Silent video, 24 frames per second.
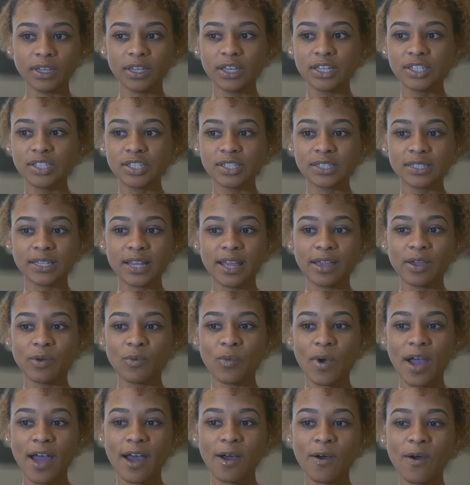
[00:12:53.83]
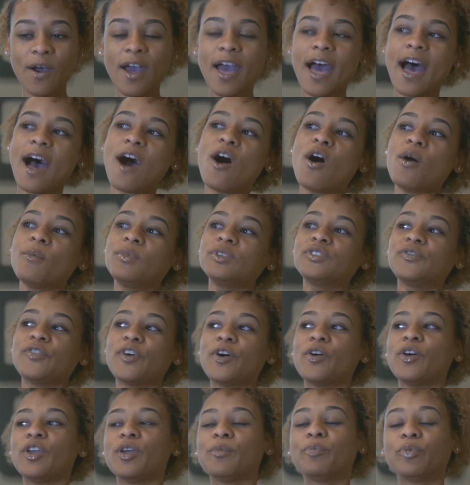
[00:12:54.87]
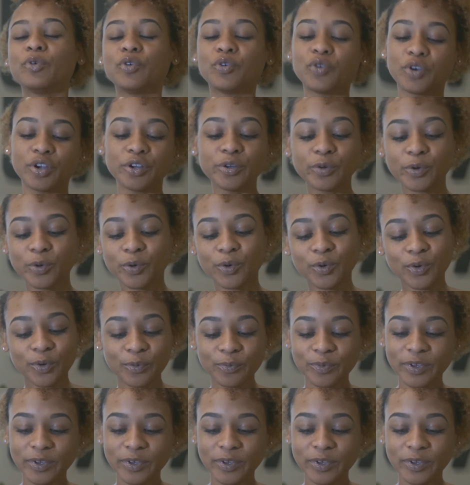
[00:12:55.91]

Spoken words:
It's just like, wow, I almost felt hypocritical